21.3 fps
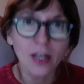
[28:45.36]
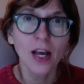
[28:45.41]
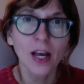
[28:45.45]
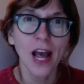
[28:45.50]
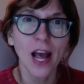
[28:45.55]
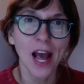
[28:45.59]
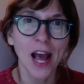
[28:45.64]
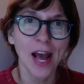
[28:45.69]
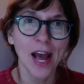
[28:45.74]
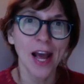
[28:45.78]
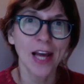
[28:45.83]

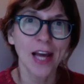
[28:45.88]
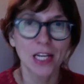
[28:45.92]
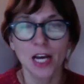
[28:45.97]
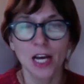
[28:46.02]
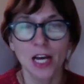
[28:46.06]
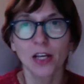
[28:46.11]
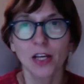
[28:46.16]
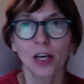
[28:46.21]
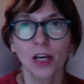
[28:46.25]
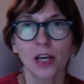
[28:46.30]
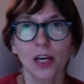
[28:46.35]
and
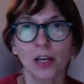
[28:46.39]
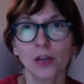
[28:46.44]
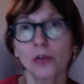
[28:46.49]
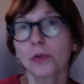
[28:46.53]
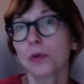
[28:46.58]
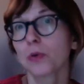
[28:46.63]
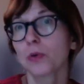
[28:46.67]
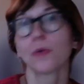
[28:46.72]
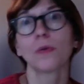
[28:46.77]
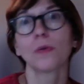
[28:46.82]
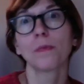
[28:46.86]

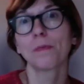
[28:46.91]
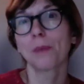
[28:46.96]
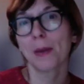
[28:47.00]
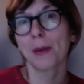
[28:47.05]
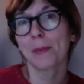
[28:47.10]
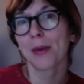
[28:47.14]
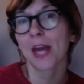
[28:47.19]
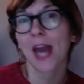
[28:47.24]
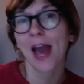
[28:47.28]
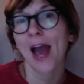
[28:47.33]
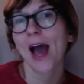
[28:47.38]
you
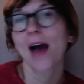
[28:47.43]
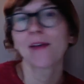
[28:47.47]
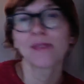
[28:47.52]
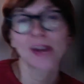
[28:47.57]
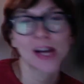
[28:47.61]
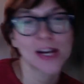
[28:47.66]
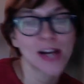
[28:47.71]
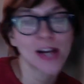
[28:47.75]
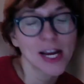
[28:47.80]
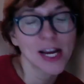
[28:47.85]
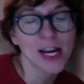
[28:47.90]
maybe have
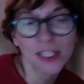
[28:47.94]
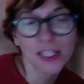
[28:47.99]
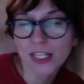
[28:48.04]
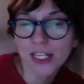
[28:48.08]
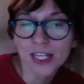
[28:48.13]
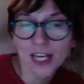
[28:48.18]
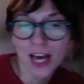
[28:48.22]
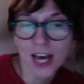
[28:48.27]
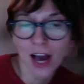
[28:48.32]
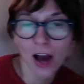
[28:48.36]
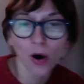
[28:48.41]
an
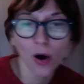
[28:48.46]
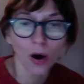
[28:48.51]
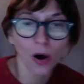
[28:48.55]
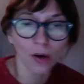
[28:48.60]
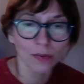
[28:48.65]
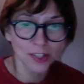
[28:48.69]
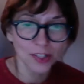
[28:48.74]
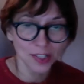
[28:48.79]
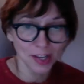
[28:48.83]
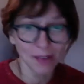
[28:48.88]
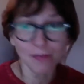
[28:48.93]
idea
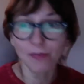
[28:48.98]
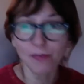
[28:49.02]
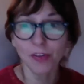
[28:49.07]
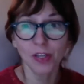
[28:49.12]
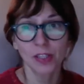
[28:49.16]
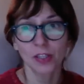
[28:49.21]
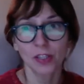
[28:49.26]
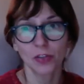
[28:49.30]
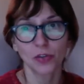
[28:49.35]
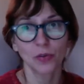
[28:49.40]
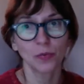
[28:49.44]
of something
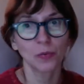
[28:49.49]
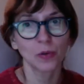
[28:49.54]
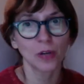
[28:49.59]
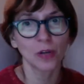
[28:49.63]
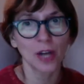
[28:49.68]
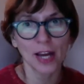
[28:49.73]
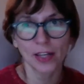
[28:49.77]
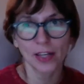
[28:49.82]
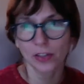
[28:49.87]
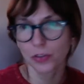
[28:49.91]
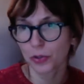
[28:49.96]
that you would
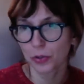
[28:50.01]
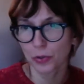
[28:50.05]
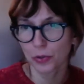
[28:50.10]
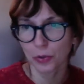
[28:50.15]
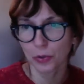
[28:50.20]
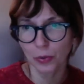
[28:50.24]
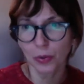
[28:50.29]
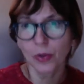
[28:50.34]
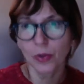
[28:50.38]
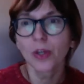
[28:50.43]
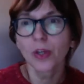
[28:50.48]
like
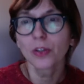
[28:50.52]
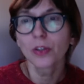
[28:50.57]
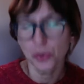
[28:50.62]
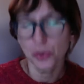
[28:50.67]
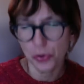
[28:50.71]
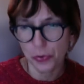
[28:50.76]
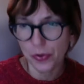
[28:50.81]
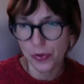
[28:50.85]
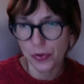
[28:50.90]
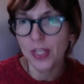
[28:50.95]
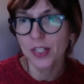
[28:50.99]
to
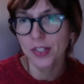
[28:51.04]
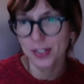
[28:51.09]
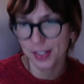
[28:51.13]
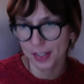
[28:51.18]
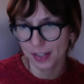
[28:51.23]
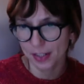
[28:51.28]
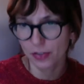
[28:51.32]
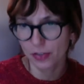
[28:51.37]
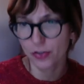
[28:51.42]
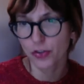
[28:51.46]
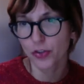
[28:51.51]

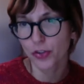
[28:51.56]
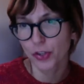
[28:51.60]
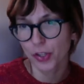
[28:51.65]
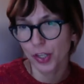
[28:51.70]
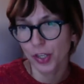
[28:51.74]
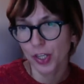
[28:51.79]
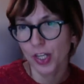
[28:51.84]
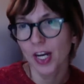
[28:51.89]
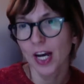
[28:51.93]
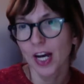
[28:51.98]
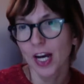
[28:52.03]
research,
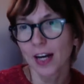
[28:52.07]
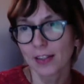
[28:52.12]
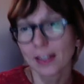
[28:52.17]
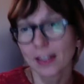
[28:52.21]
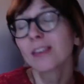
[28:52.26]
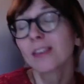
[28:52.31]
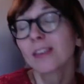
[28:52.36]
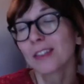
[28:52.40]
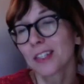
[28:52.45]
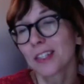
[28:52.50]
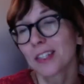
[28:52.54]

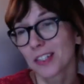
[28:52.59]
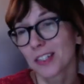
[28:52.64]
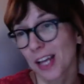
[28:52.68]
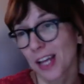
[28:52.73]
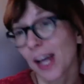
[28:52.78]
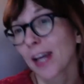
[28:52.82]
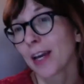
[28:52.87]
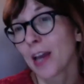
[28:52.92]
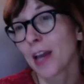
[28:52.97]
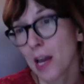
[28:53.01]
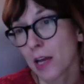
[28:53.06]
that it is
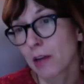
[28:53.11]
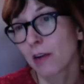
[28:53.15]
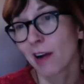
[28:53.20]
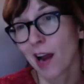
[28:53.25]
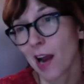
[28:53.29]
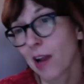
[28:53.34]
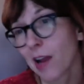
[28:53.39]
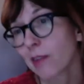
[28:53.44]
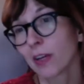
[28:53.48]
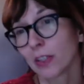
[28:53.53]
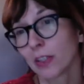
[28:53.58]
again
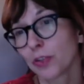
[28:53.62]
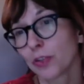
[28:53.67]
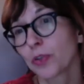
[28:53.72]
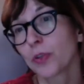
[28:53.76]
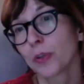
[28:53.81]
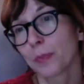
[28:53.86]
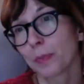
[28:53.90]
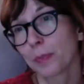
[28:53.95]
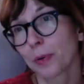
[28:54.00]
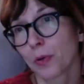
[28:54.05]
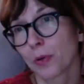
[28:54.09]
relevant to the
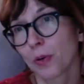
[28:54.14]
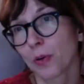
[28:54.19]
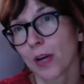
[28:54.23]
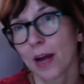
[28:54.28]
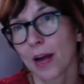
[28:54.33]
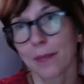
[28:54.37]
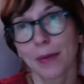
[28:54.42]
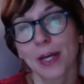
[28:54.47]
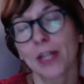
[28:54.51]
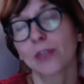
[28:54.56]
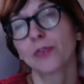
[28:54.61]

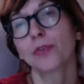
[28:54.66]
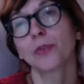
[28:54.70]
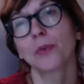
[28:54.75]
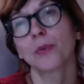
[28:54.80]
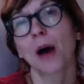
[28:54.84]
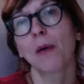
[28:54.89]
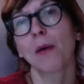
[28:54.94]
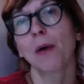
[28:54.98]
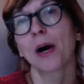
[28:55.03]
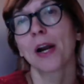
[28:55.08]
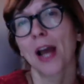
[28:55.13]
program and to
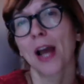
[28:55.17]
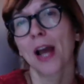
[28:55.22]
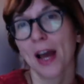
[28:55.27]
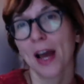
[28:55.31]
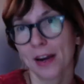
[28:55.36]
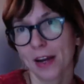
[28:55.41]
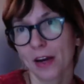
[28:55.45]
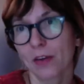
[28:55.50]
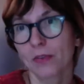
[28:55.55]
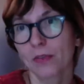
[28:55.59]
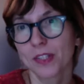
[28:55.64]
our
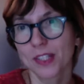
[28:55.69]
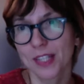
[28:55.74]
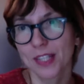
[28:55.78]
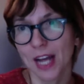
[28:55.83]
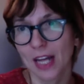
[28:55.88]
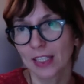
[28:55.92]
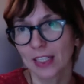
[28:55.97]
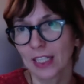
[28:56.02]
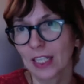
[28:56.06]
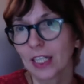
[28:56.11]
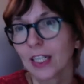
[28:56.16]
area of
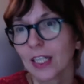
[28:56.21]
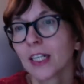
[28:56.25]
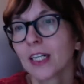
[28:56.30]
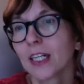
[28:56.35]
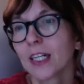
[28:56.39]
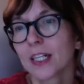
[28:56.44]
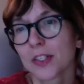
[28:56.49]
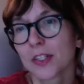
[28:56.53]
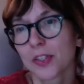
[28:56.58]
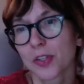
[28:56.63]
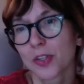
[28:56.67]
study.
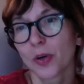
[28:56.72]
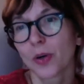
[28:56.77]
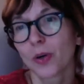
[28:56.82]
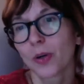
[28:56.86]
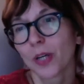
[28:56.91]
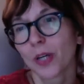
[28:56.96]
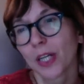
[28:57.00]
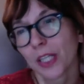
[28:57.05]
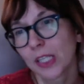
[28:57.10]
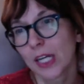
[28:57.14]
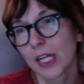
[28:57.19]
So
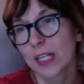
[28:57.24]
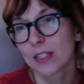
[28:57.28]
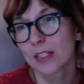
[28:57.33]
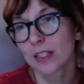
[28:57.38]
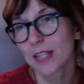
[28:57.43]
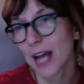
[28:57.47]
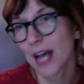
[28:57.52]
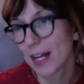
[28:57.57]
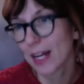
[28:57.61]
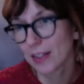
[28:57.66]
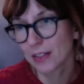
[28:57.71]
in that
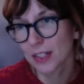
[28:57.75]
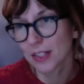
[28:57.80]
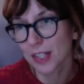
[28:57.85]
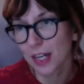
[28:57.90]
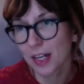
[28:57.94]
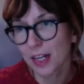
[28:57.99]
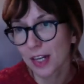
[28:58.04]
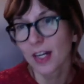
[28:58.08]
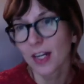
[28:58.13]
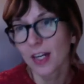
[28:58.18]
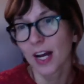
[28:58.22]
sense,
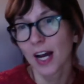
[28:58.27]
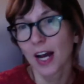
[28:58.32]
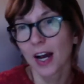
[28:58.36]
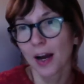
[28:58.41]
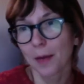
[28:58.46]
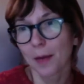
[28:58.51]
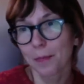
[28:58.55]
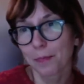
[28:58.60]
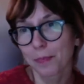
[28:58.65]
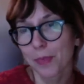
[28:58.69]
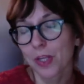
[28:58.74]

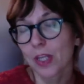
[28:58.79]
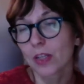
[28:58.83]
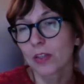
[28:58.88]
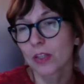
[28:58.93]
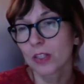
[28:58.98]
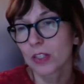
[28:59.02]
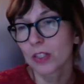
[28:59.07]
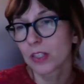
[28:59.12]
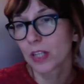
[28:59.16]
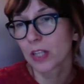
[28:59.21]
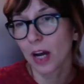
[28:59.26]
it
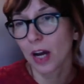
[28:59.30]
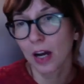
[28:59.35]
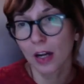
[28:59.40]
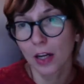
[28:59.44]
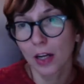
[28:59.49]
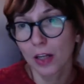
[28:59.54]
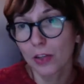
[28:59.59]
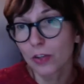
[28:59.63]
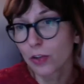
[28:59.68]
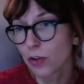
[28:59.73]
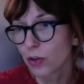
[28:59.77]
is
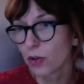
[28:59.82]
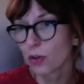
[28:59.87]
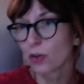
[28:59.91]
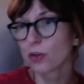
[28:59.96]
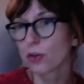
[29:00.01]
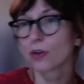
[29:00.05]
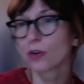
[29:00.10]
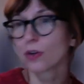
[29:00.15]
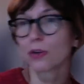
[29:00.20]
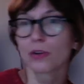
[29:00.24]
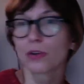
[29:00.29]

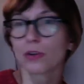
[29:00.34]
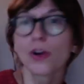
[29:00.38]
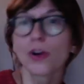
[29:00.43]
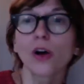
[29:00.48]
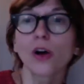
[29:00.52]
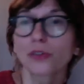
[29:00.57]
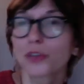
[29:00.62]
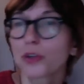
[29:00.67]
not